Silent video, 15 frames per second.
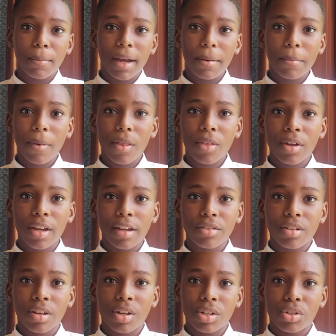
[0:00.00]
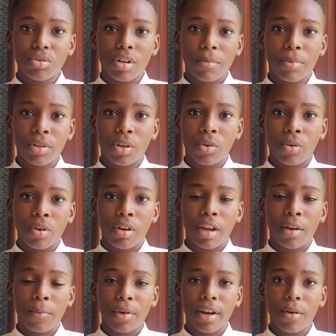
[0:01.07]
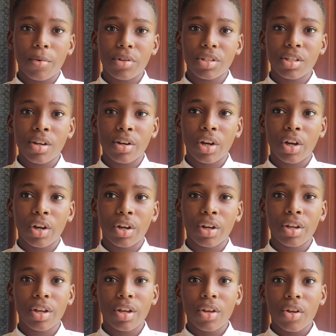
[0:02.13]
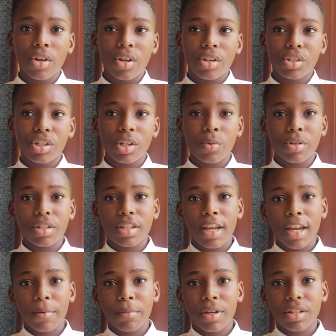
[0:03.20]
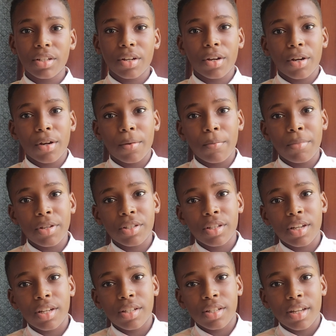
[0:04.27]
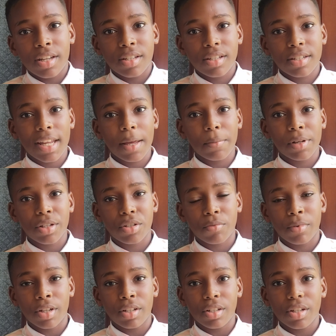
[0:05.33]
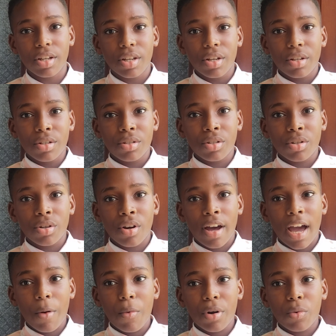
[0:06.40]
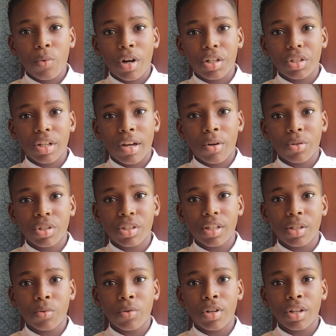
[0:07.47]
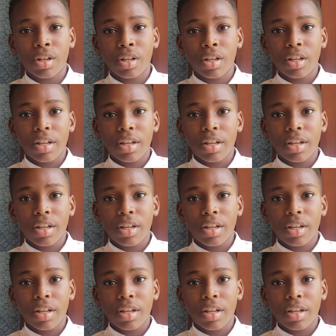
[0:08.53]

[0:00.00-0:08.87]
My mother is an entrepreneur, and when I was younger, she would take me to her business establishment. So I would watch how she would